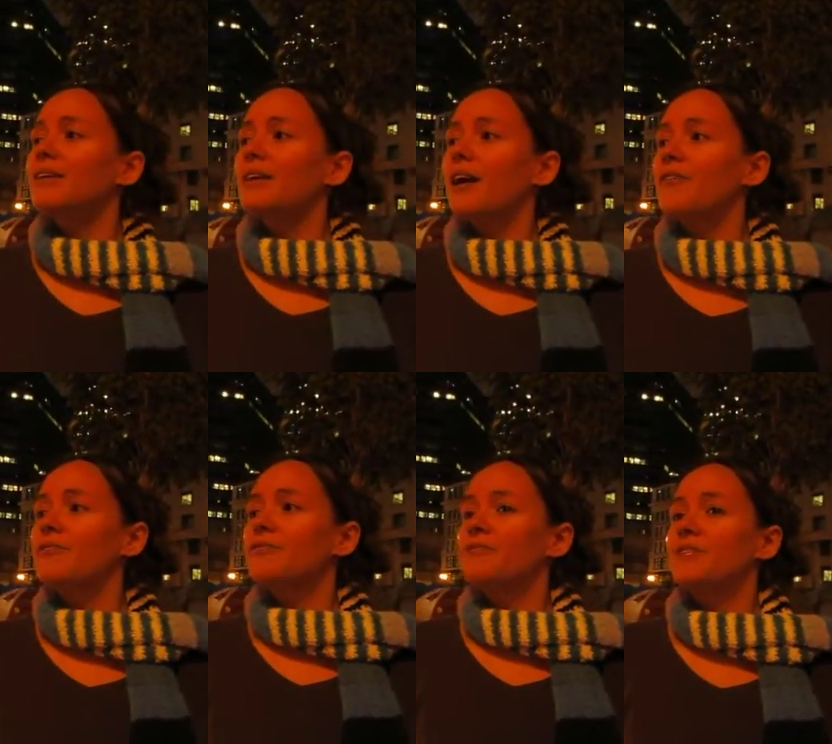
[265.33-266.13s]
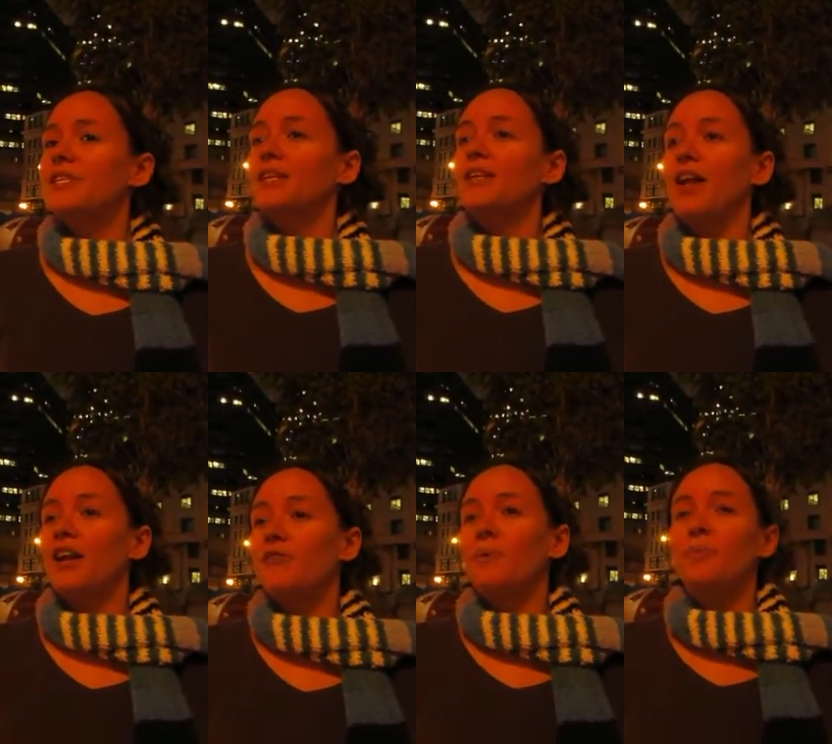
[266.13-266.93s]
I've seen a
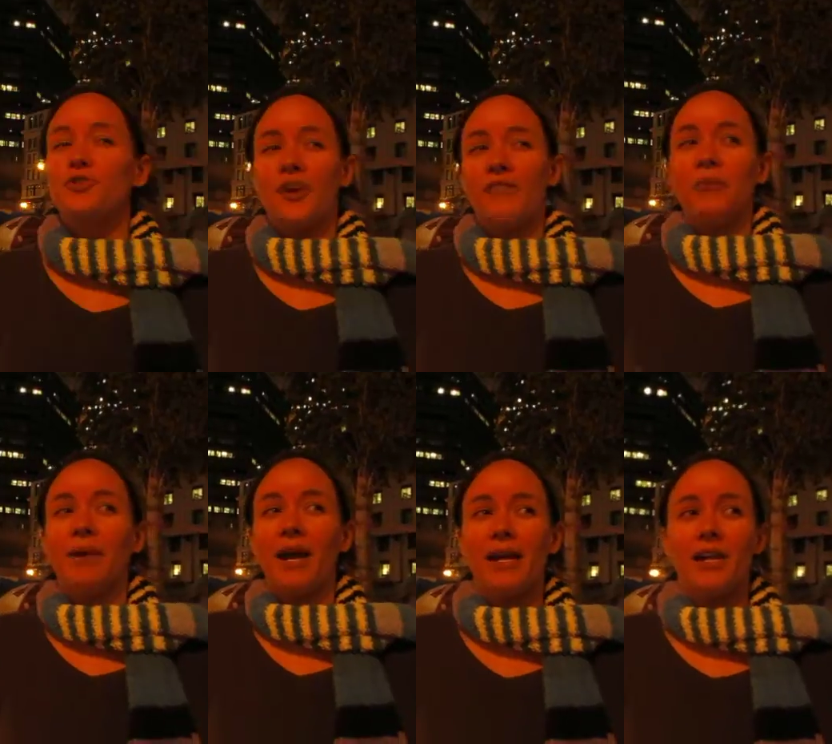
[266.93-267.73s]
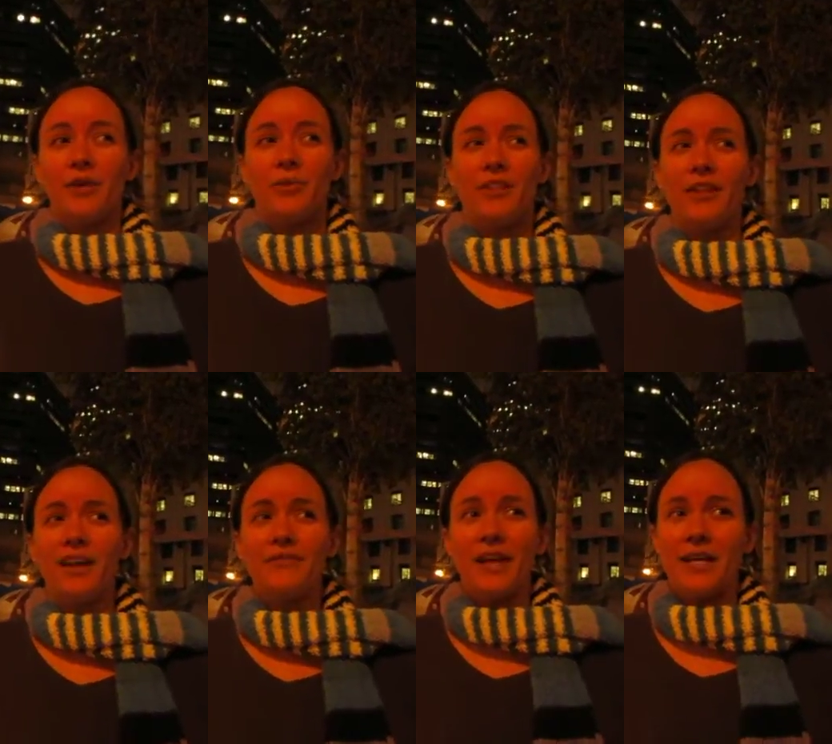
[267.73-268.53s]
lot of people driving by here with a
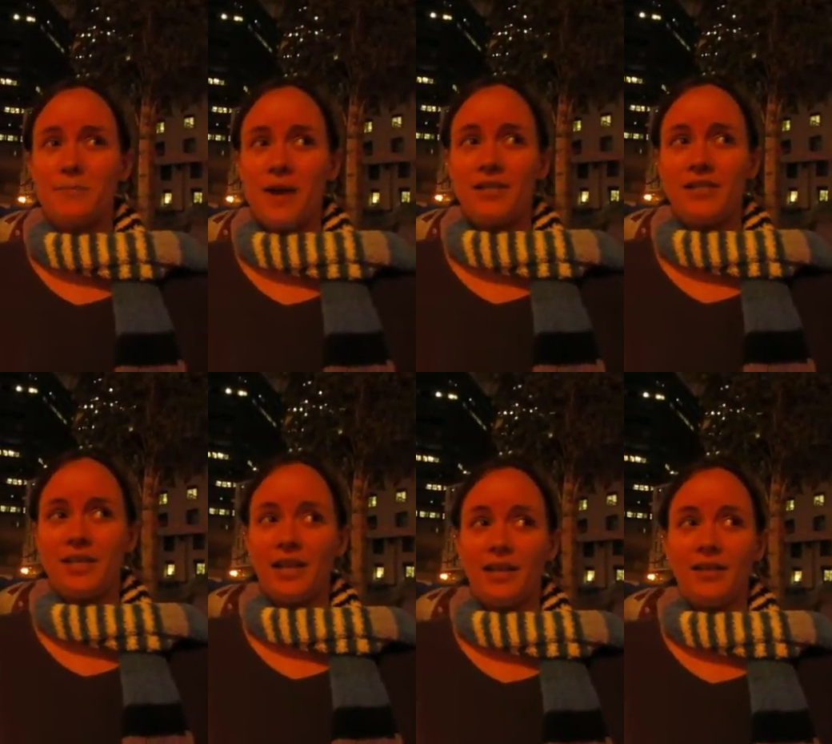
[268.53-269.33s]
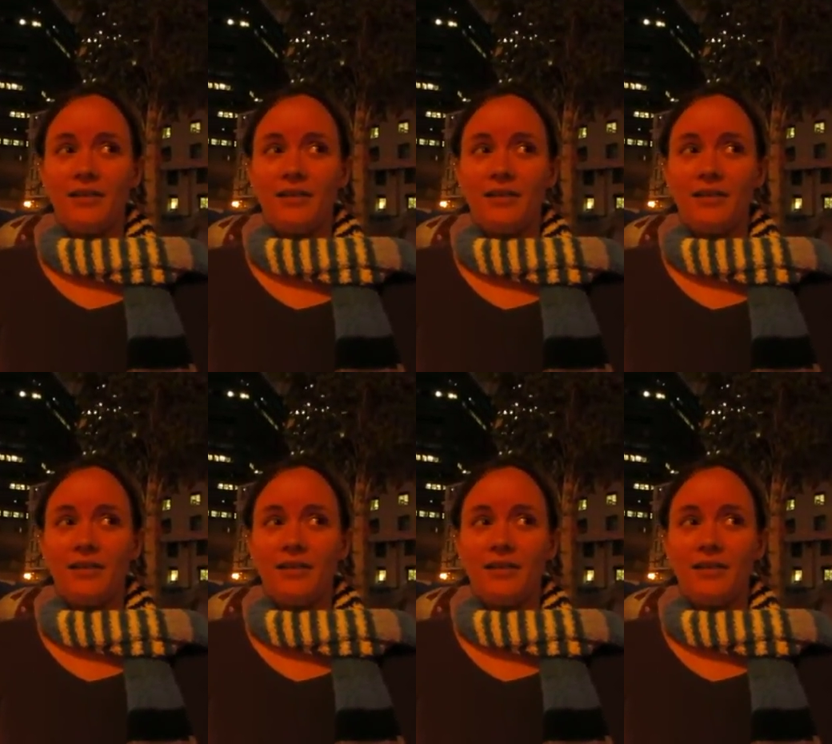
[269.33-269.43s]
lot of animosity